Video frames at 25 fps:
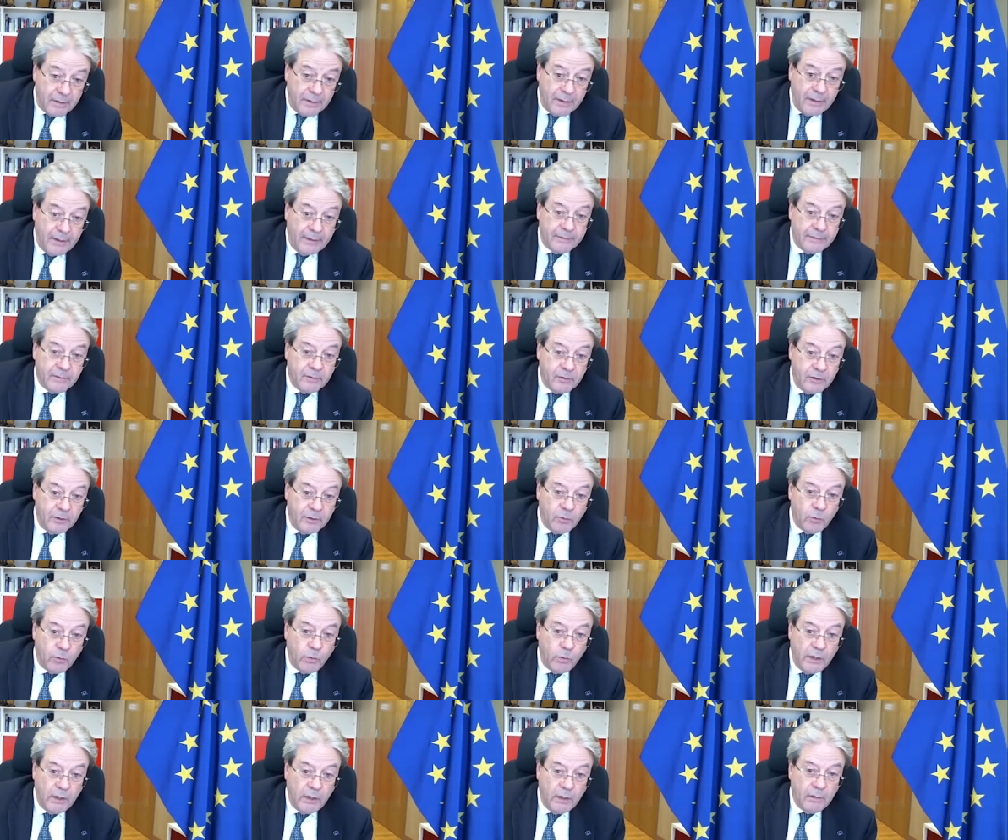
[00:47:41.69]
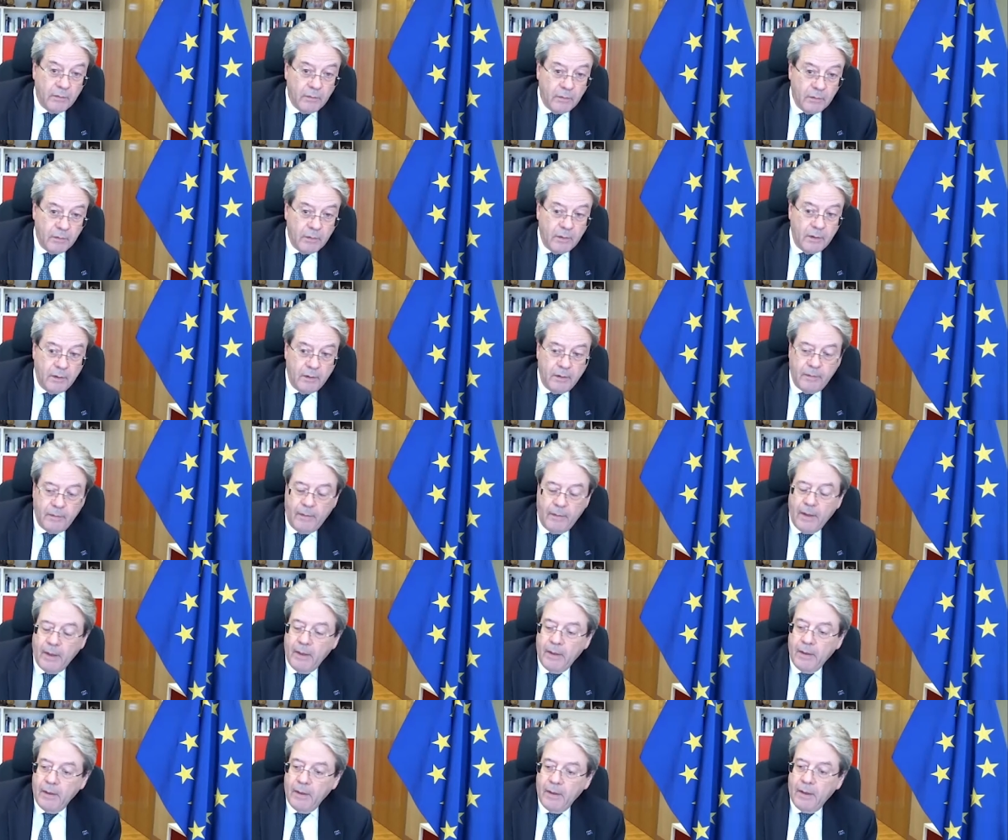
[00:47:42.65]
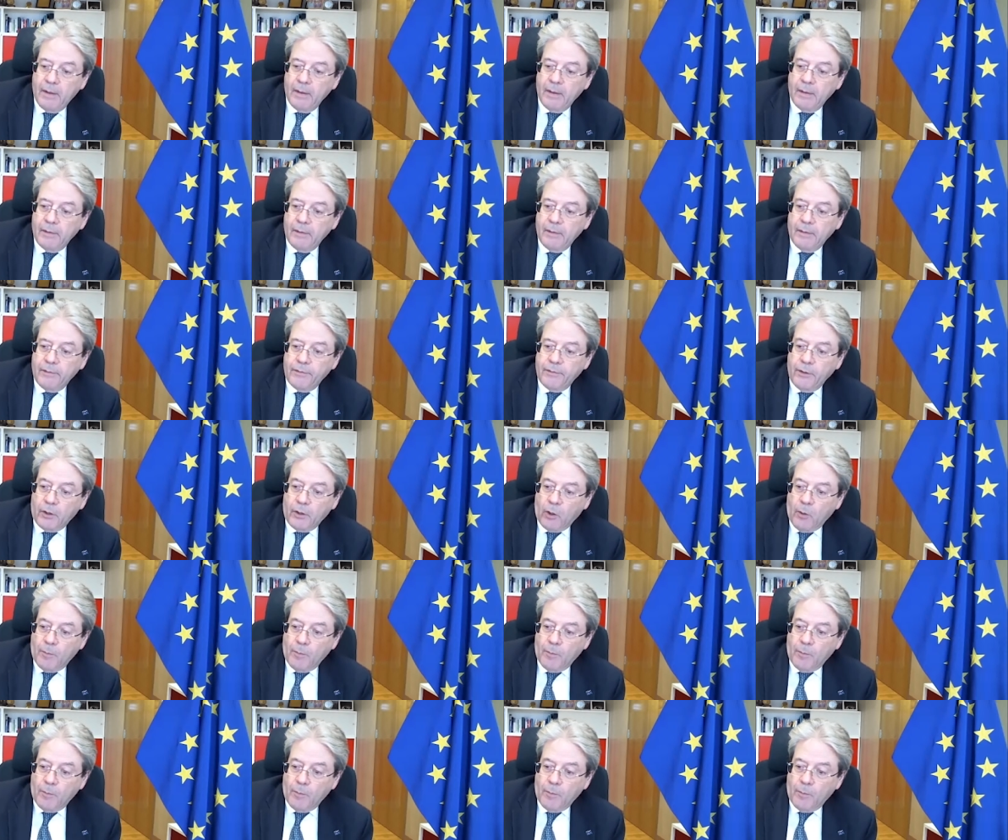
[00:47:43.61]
and the